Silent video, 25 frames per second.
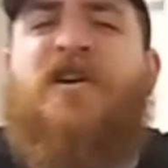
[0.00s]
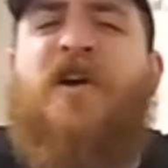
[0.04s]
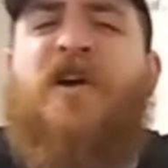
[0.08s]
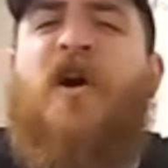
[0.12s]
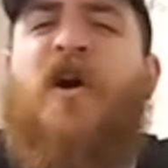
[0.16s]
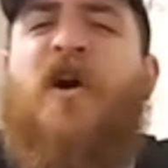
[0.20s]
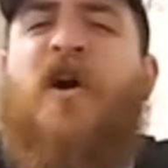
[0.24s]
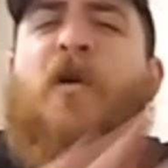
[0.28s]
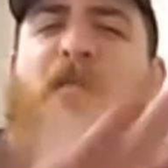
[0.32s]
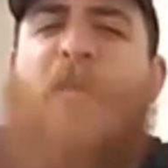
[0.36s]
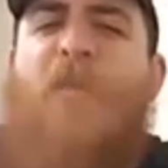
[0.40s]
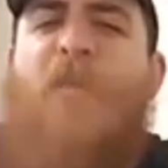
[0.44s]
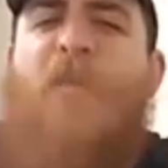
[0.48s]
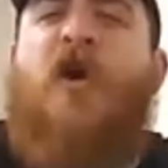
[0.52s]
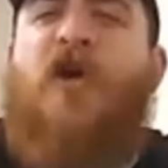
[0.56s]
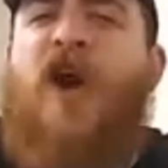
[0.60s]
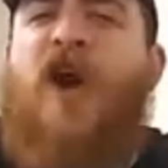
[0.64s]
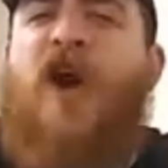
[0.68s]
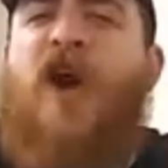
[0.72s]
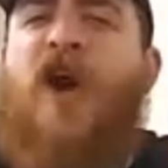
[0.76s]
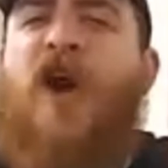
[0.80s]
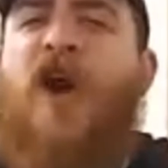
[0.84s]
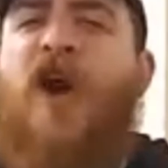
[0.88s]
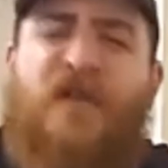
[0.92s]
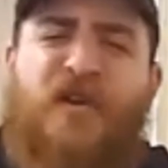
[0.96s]
More
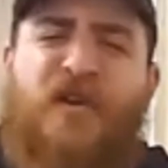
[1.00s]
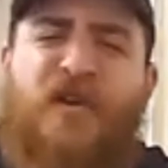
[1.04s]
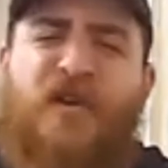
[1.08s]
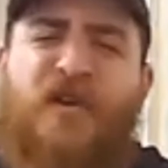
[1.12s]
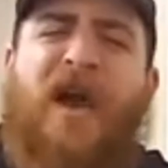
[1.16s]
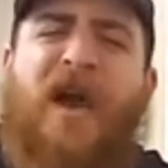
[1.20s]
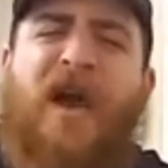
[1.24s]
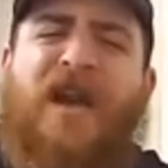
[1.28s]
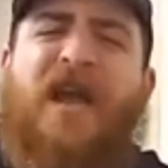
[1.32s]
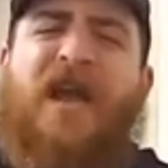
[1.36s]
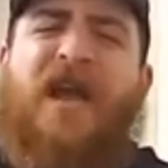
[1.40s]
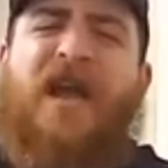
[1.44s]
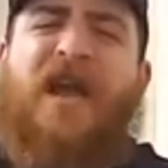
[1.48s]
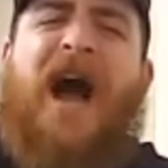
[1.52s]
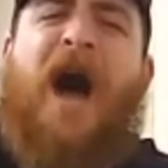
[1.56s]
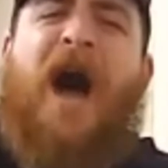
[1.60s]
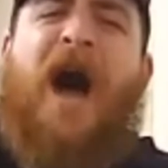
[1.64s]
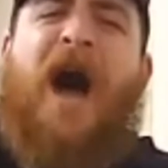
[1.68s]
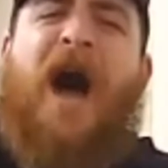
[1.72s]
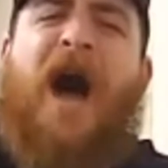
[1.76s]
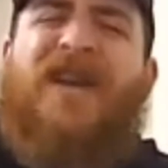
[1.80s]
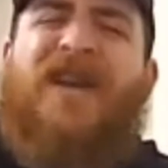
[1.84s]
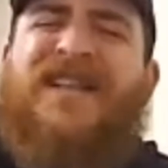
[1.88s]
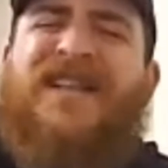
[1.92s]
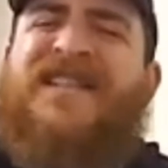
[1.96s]
often.
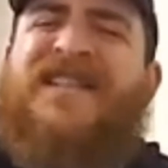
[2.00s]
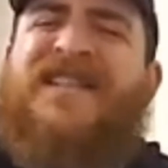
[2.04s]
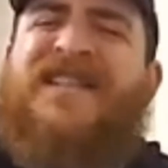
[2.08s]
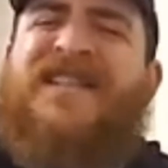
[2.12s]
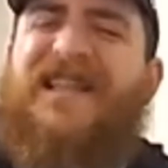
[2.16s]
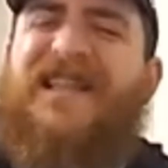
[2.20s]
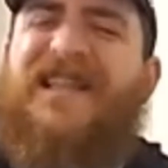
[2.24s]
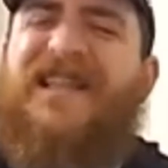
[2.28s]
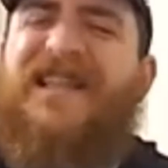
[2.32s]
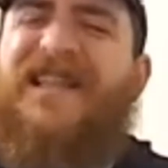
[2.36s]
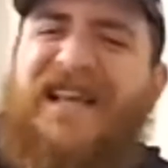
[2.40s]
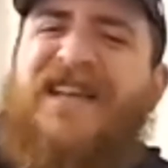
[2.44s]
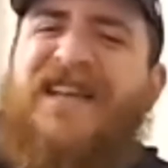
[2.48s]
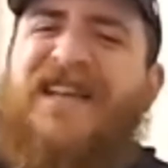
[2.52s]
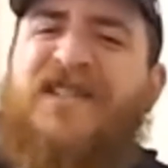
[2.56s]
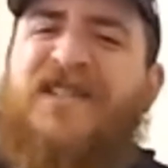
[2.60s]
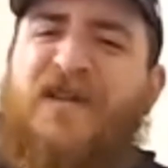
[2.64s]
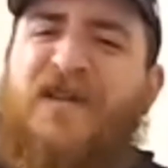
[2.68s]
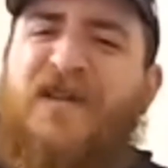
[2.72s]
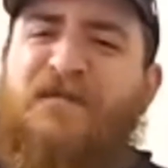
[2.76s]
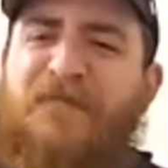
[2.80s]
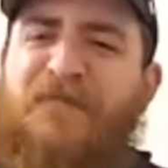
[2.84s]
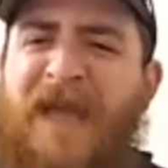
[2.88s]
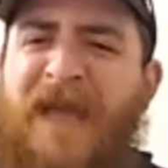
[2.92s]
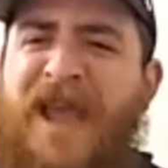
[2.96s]
I want to see a
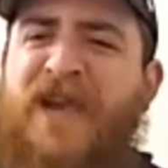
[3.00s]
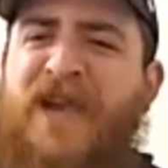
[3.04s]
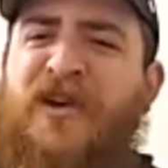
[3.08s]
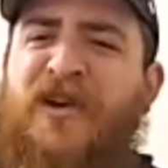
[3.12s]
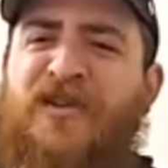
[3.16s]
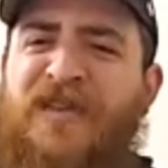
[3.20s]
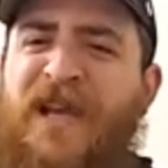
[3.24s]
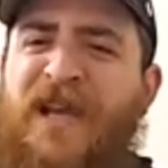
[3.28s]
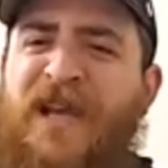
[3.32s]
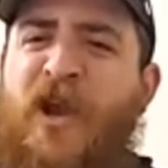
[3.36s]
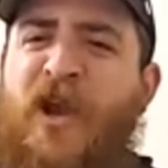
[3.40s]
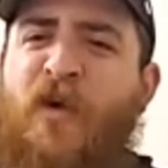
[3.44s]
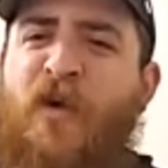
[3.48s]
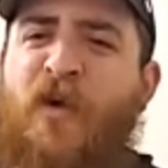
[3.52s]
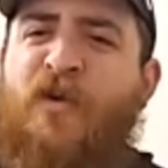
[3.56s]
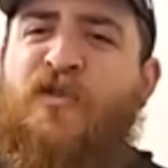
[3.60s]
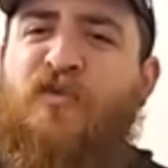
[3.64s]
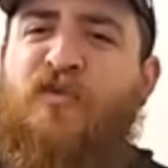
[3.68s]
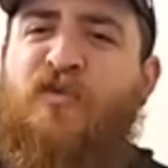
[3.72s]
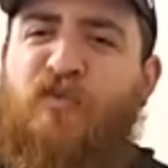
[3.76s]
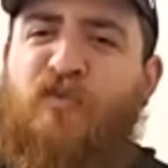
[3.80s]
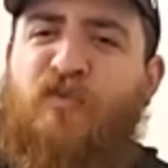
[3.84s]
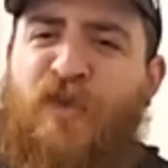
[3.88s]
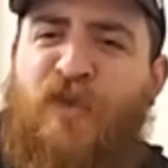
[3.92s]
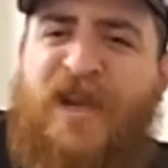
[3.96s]
list of makers that go
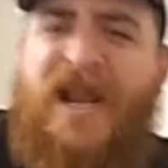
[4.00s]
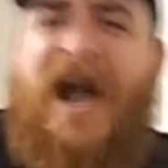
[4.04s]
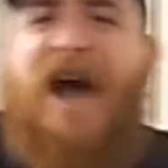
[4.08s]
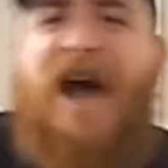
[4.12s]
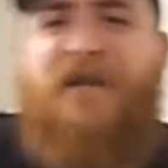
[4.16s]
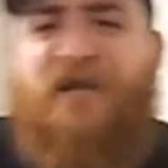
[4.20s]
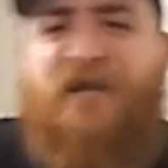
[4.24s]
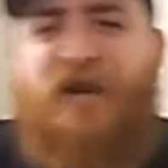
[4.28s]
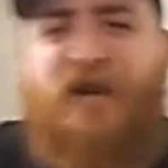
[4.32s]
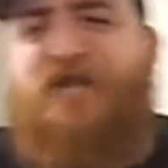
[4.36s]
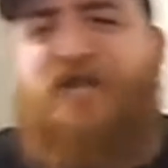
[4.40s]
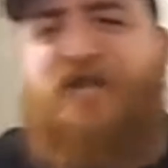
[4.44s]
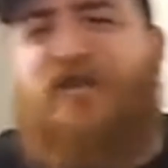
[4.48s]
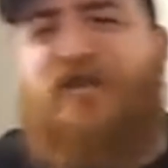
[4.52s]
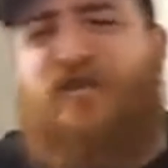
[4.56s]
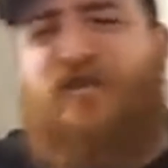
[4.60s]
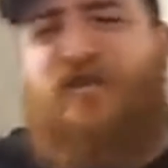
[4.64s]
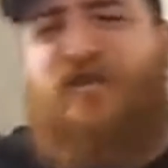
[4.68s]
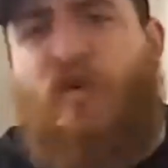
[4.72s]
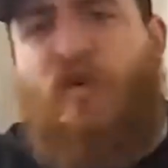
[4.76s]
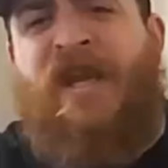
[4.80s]
with Reate versus